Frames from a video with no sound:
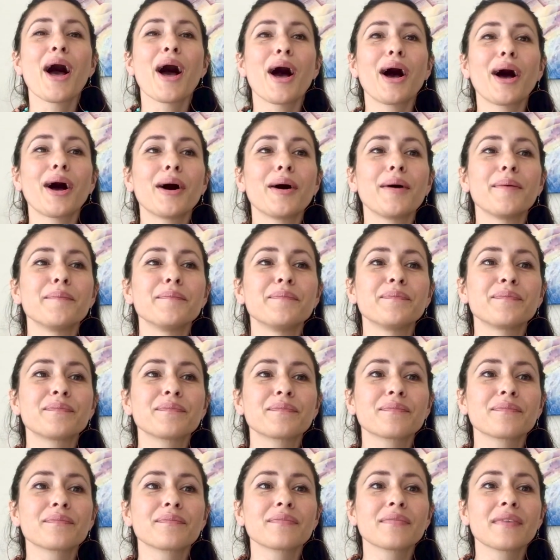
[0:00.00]

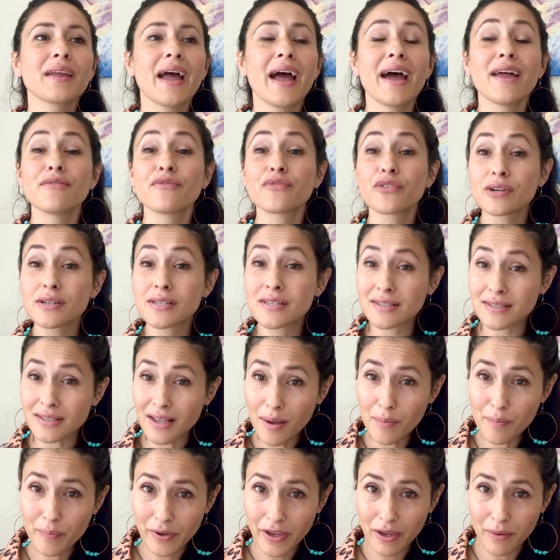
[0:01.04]
And for
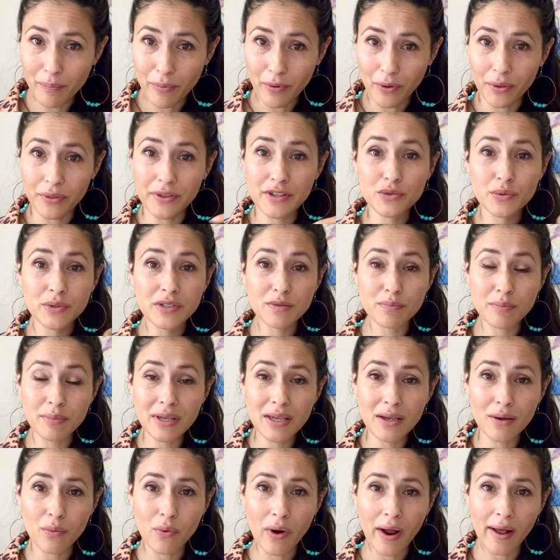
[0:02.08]
some people, this was me
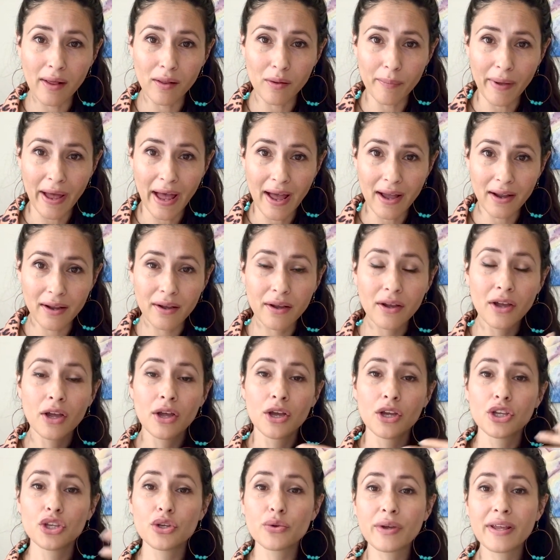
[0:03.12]
a while back,
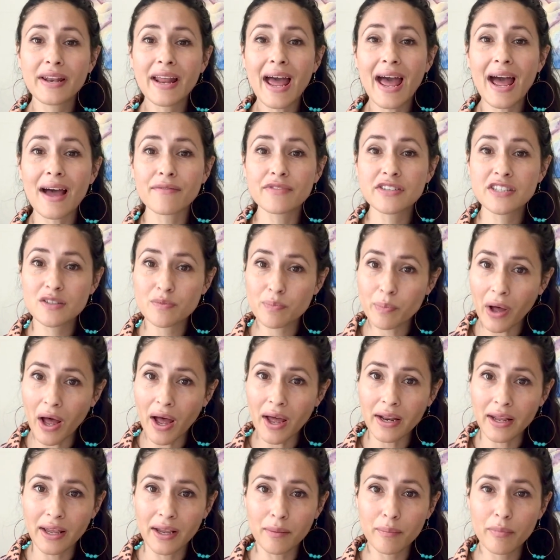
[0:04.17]
you can have
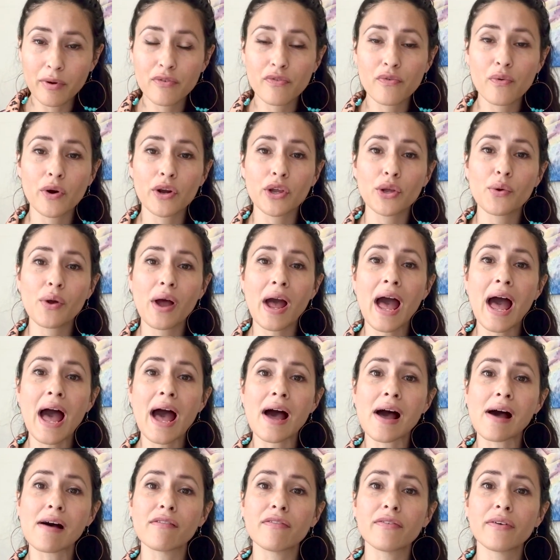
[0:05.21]
spotting before you
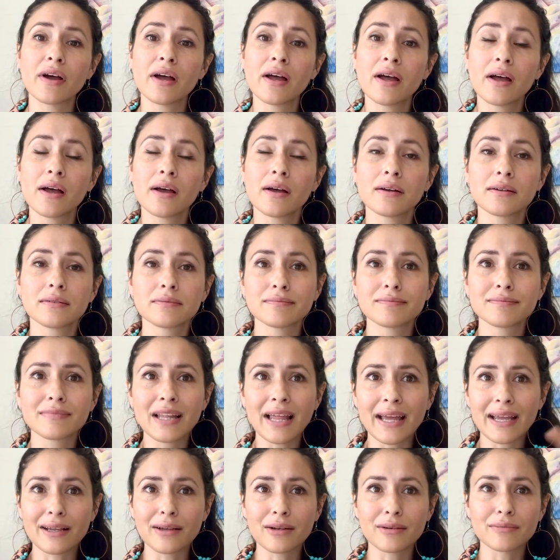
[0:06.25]
have
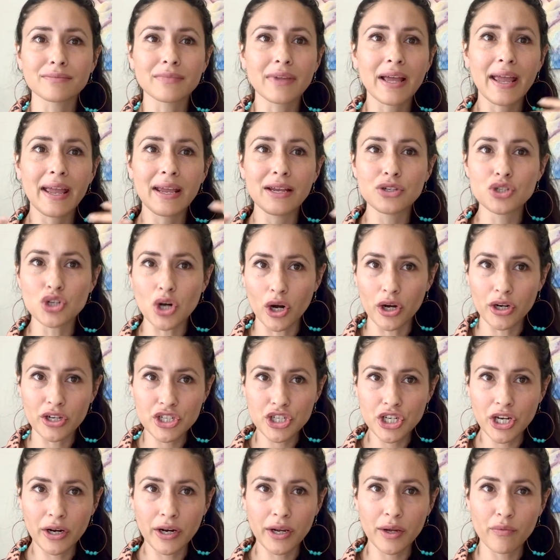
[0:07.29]
like a dark
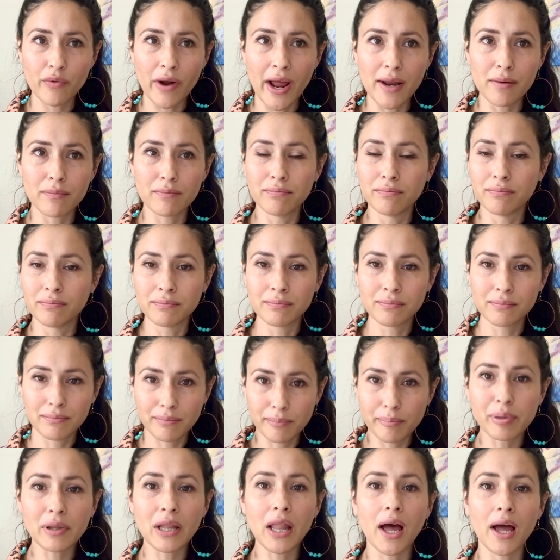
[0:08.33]
cherry red
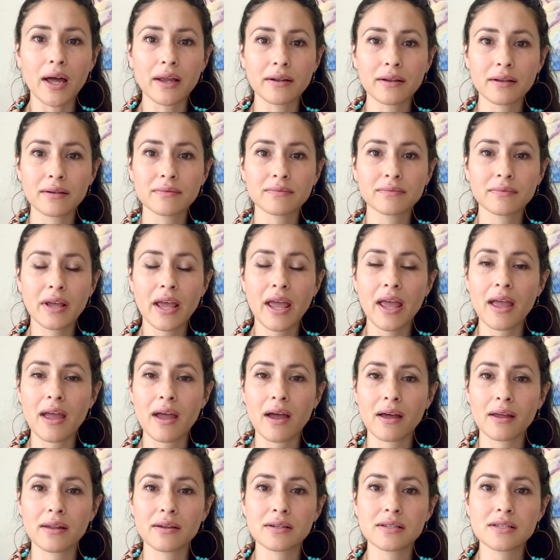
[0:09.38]
blood.
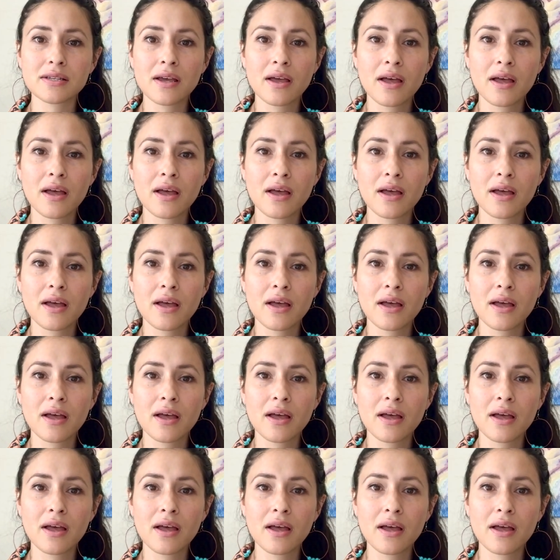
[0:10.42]
And